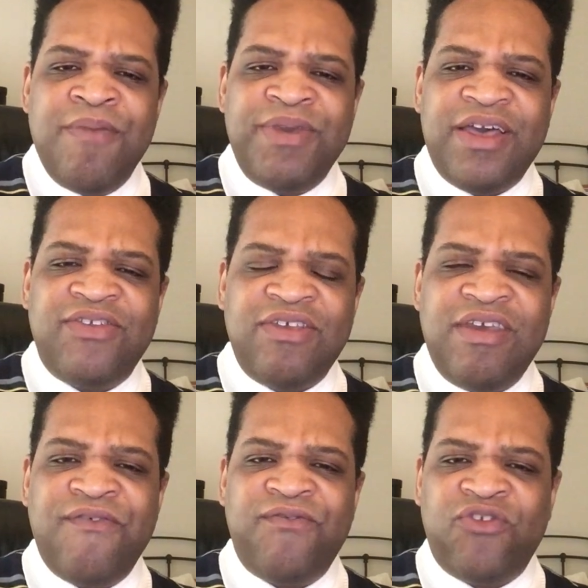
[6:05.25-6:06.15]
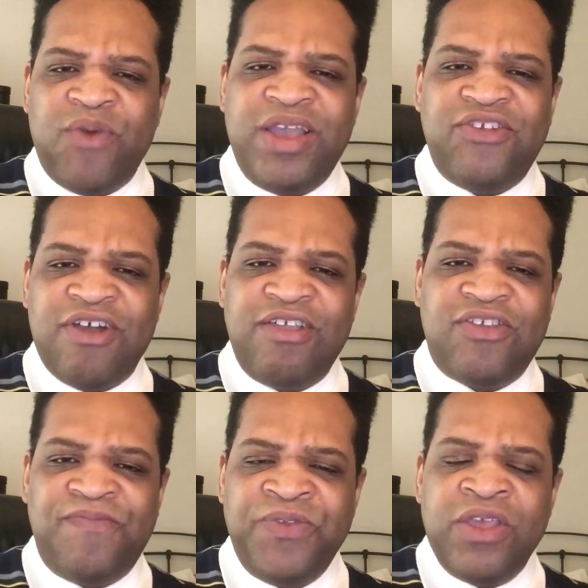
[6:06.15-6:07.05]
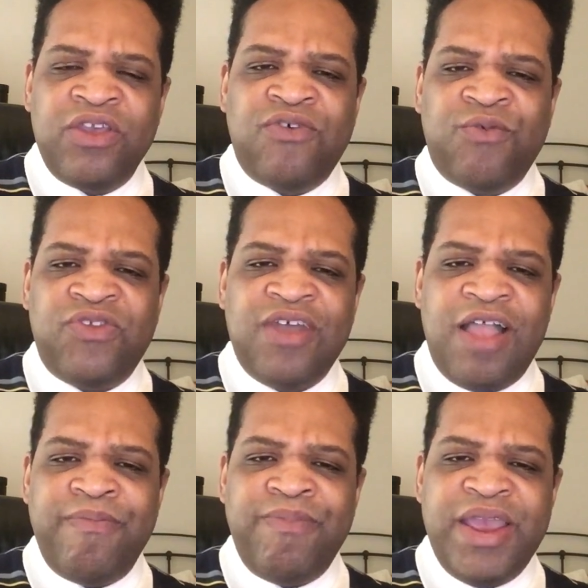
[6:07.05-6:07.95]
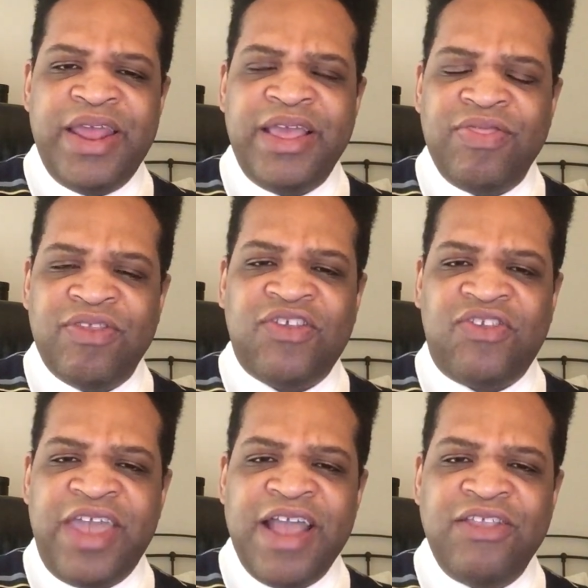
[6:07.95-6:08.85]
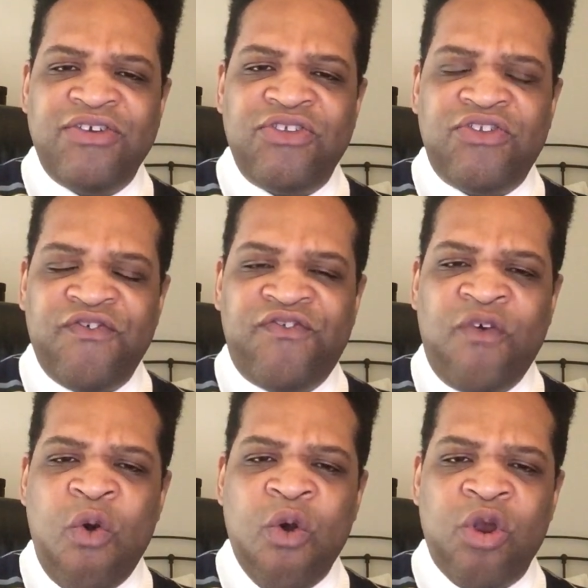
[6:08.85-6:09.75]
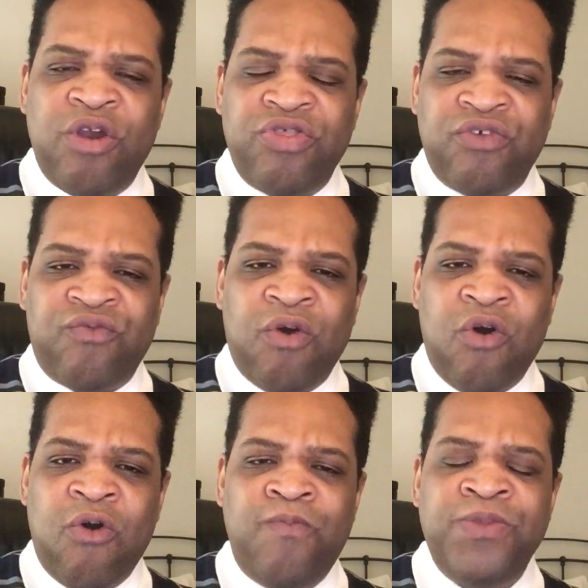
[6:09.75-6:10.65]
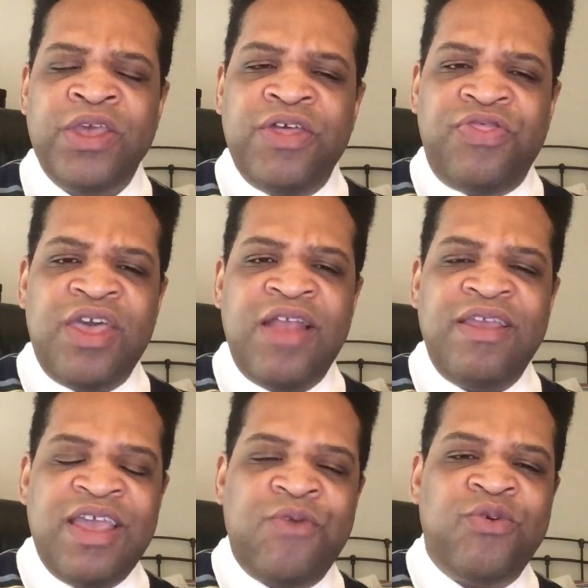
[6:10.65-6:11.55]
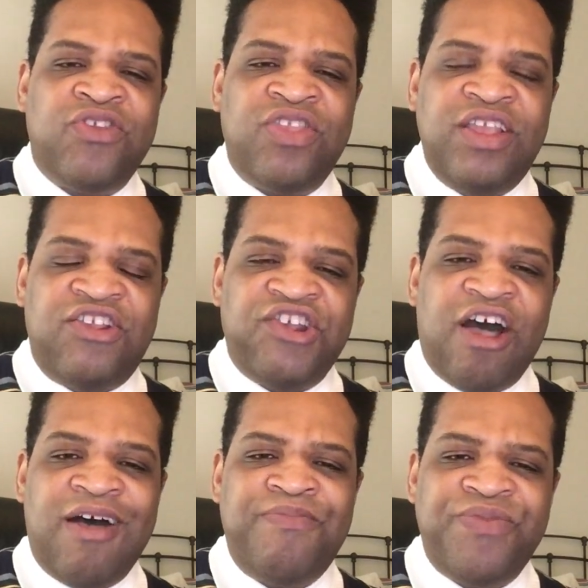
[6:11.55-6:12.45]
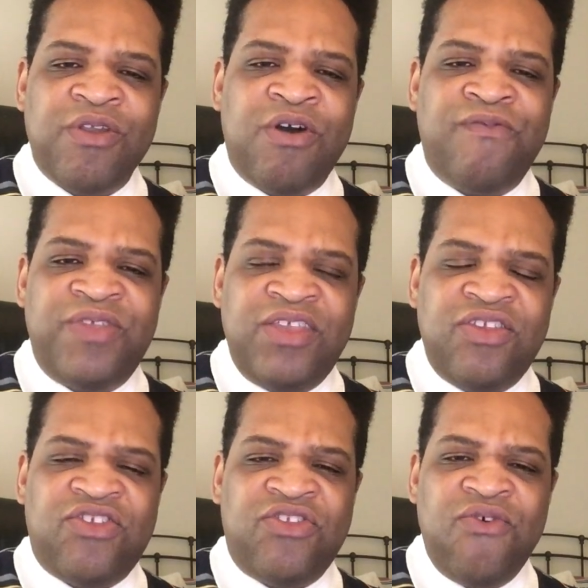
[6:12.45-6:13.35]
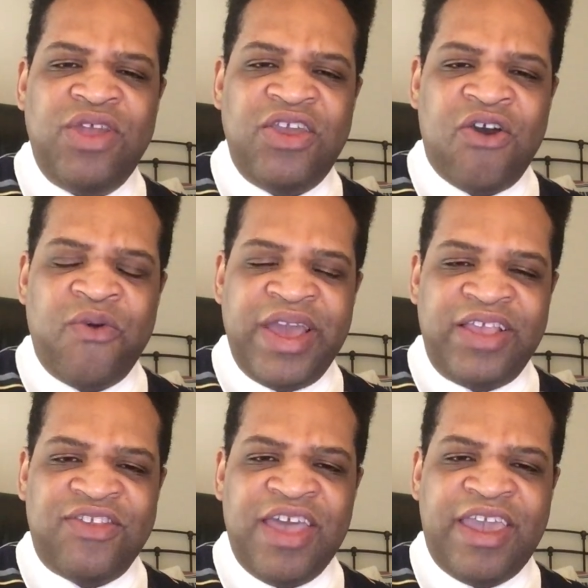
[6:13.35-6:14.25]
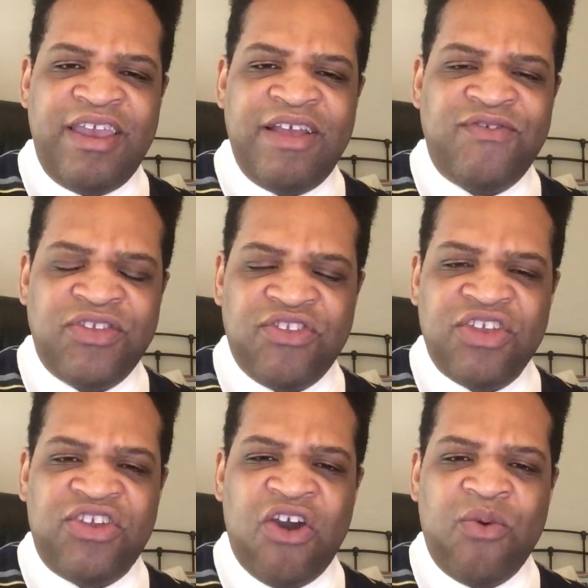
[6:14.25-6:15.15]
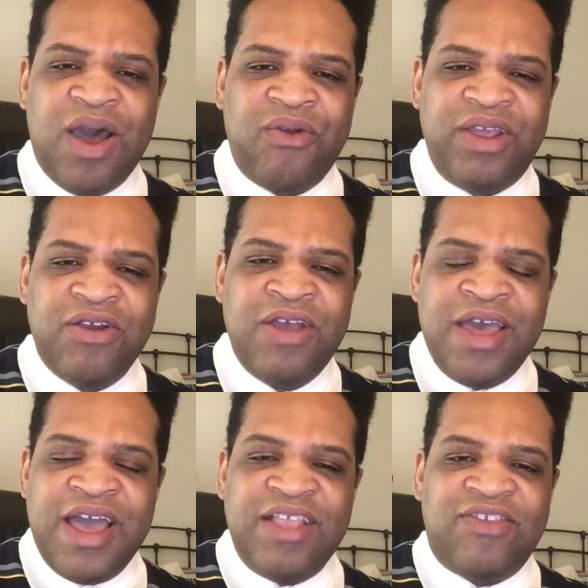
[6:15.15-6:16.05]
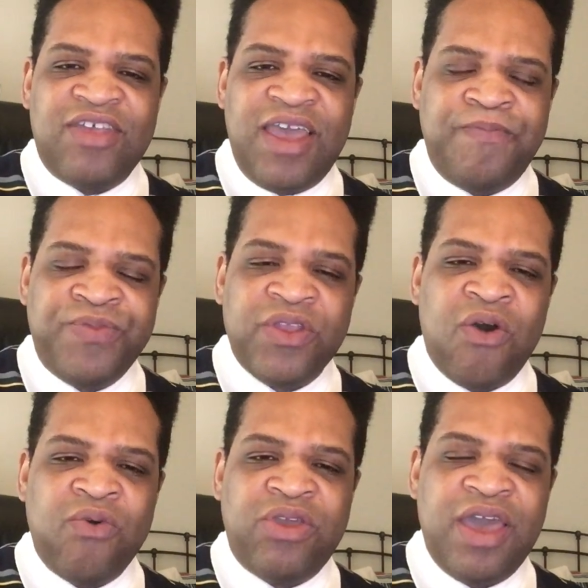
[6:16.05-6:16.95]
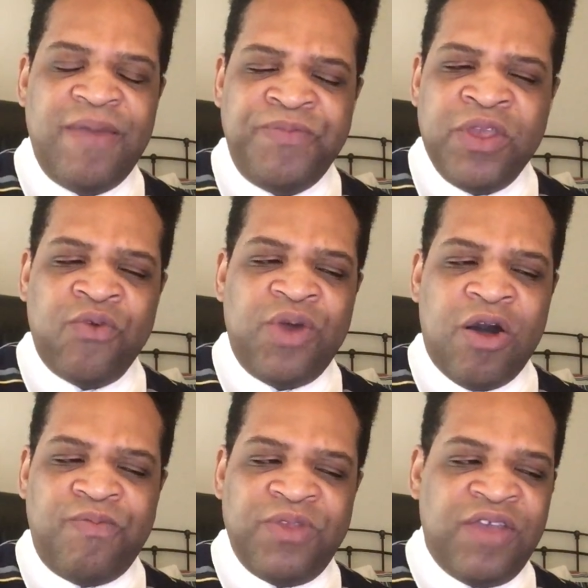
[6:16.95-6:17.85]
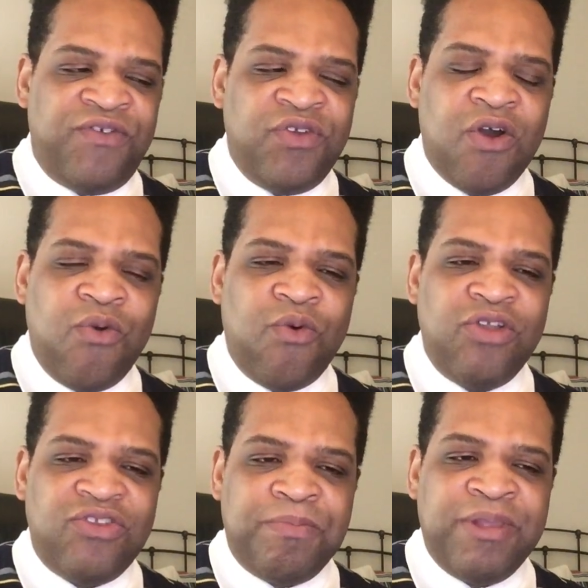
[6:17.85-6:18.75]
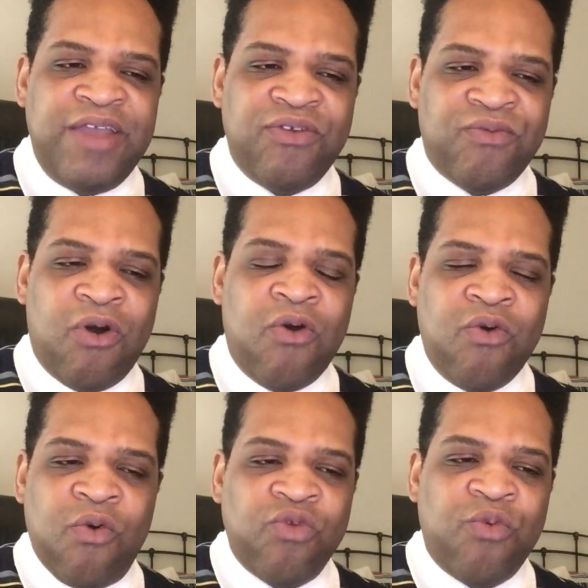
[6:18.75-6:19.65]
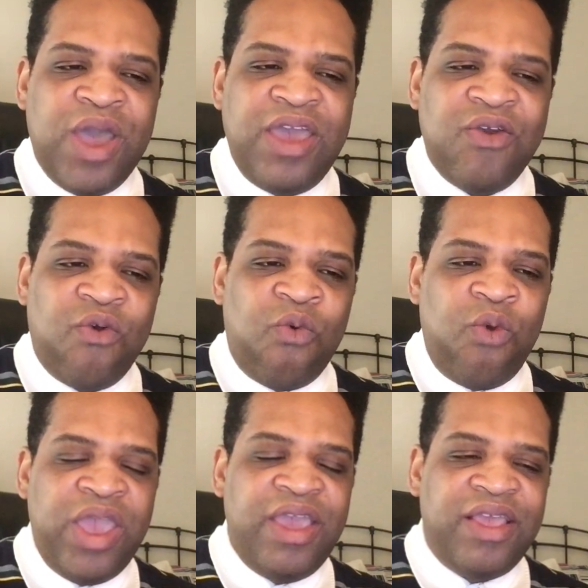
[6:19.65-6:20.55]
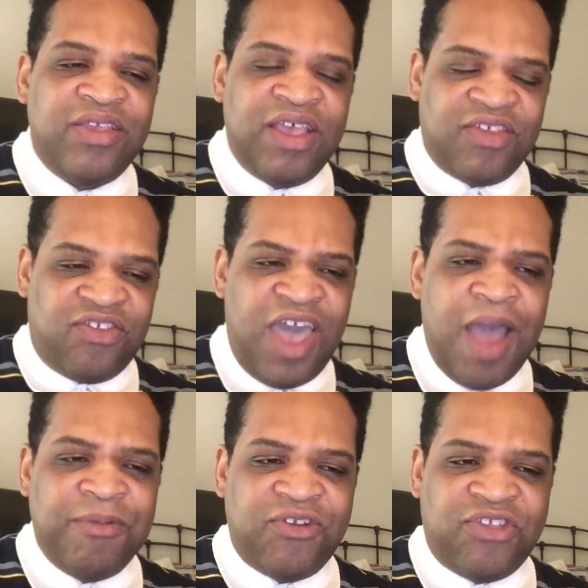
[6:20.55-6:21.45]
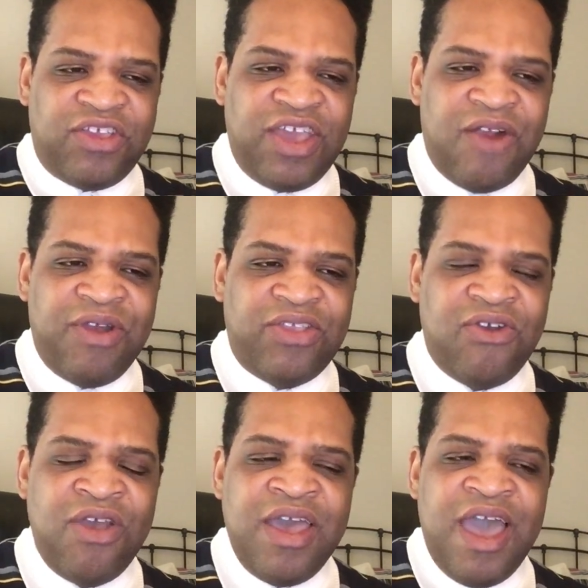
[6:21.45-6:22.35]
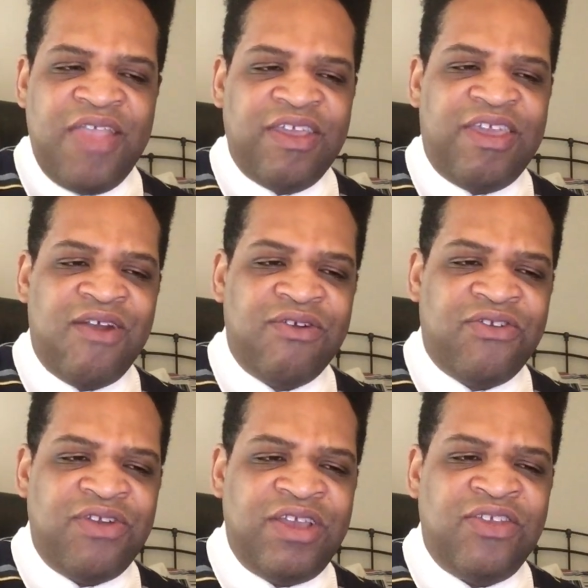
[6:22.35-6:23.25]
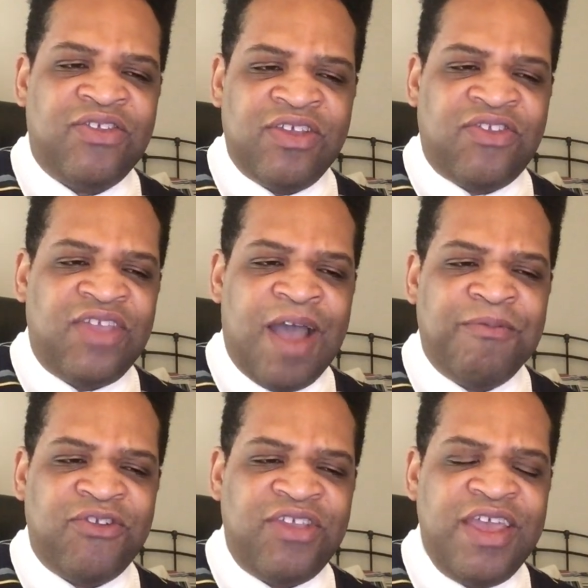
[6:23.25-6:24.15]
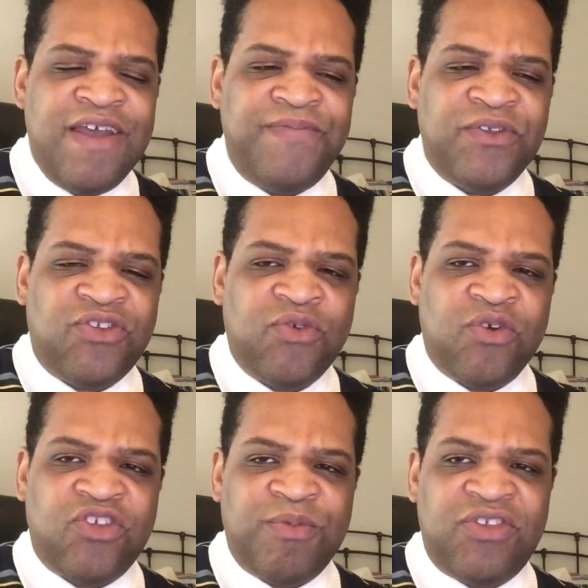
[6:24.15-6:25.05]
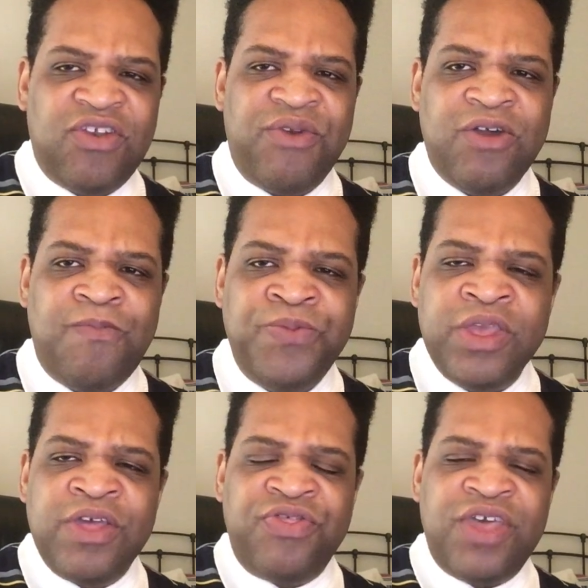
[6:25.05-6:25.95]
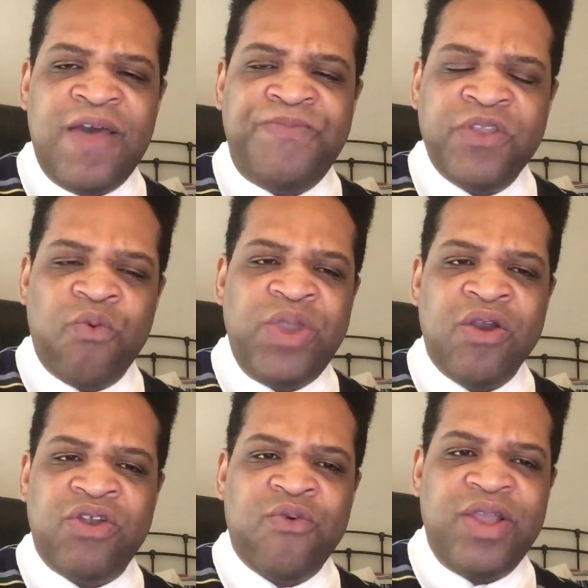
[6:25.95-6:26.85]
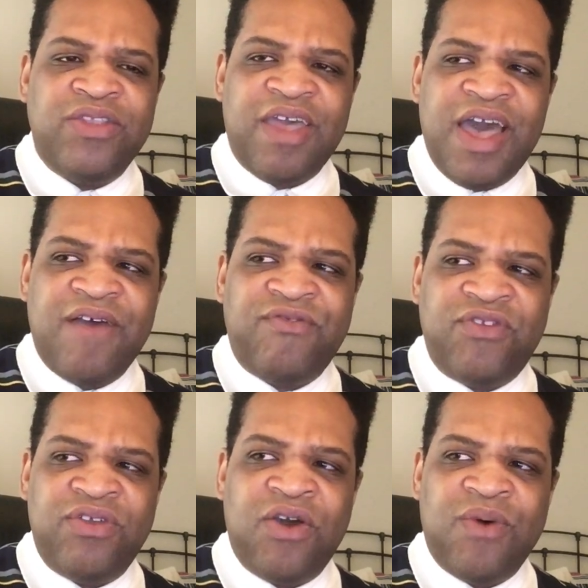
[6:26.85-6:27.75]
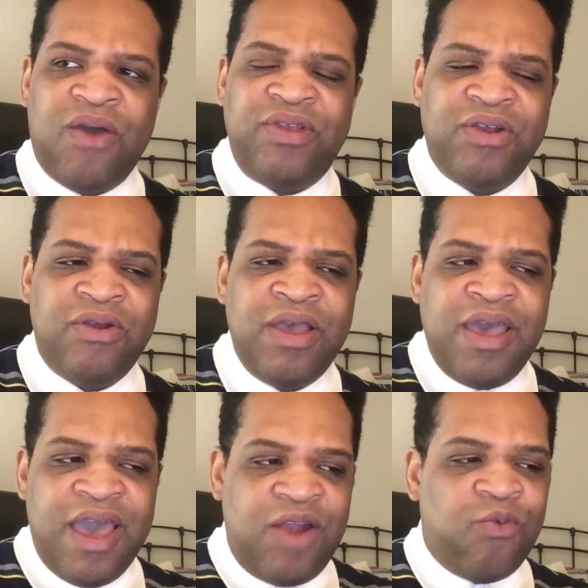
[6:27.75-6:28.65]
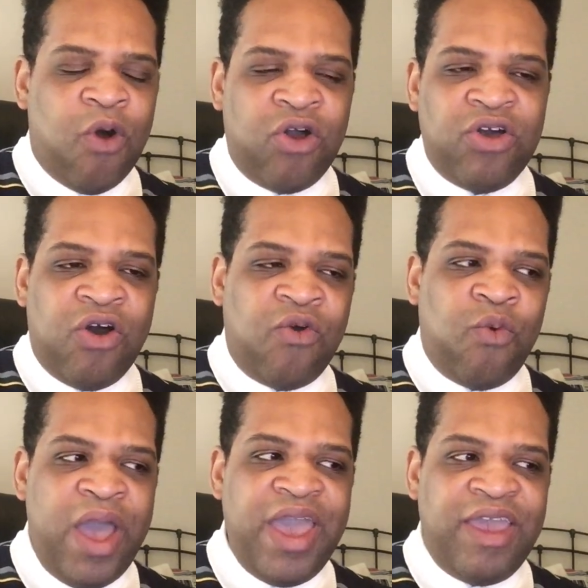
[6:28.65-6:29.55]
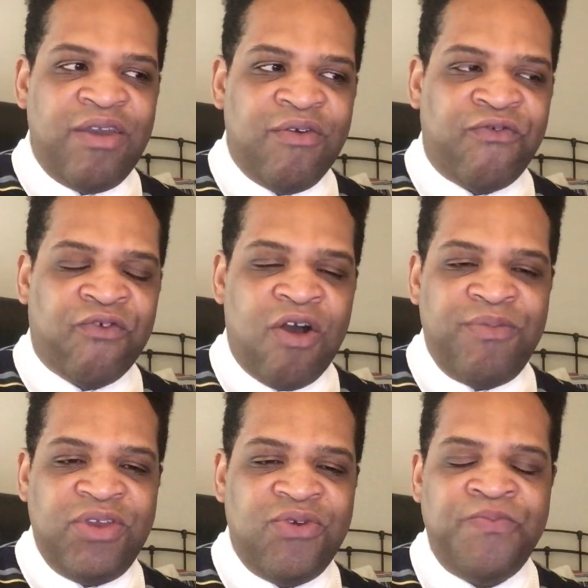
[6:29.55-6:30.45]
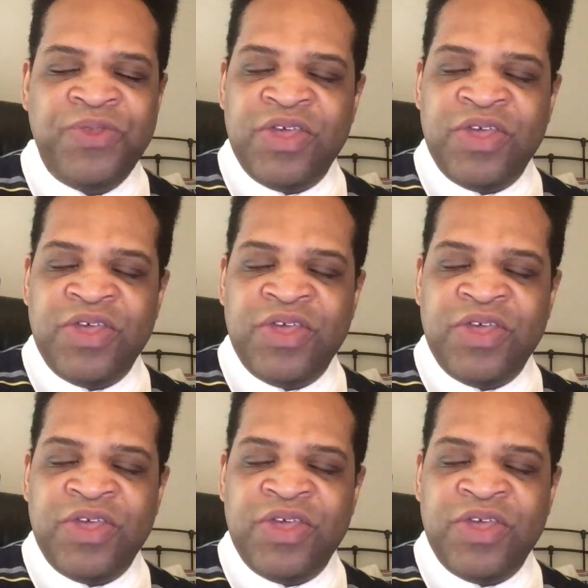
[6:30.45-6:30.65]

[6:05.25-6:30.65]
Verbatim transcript: Because if Dwayne Johnson was not meeting the standards for the role, then it was the job of the studio executives to go out here and say, okay, well, if you don't want to play the role the way we established the character and the character is established in the source material, then we are going to have to go out here and walk away from you.